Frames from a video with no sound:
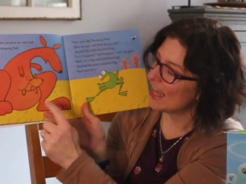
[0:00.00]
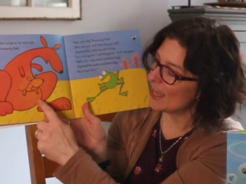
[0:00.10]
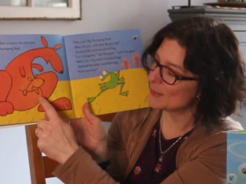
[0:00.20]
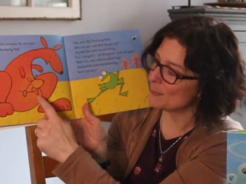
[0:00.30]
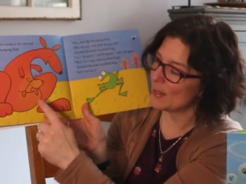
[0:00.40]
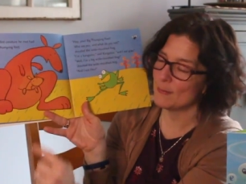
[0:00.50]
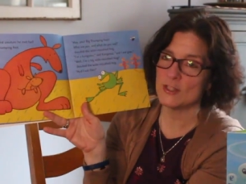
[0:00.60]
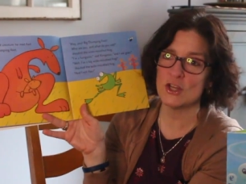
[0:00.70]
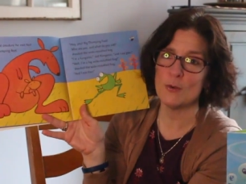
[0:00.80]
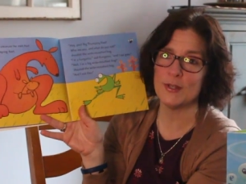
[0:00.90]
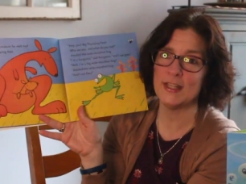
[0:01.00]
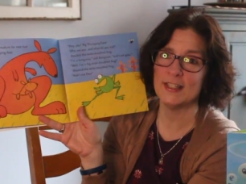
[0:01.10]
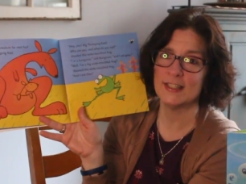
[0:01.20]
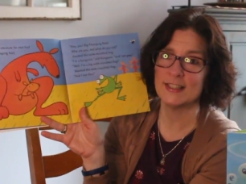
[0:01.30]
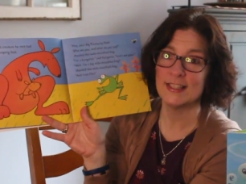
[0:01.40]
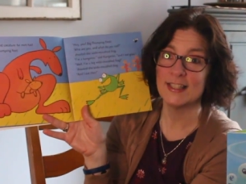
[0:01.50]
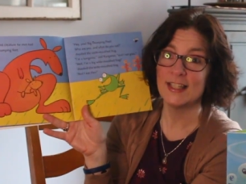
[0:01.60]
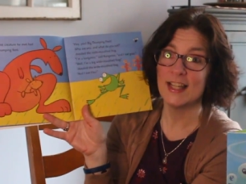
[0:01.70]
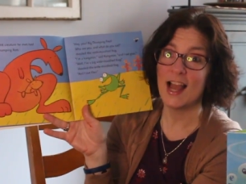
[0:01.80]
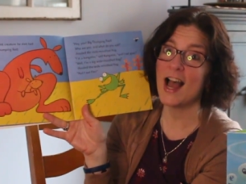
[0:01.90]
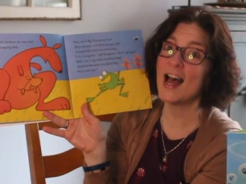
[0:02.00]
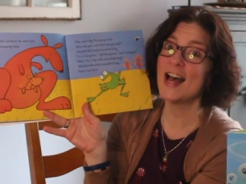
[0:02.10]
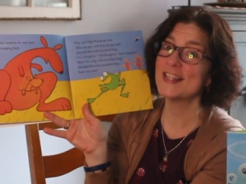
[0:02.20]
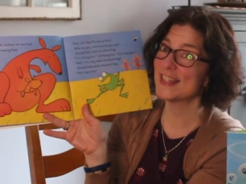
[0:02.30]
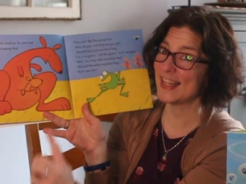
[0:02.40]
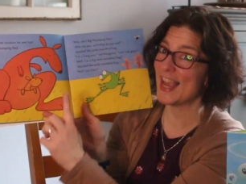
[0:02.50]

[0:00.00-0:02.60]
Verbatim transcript: Has a baby Joey. Ah, it's a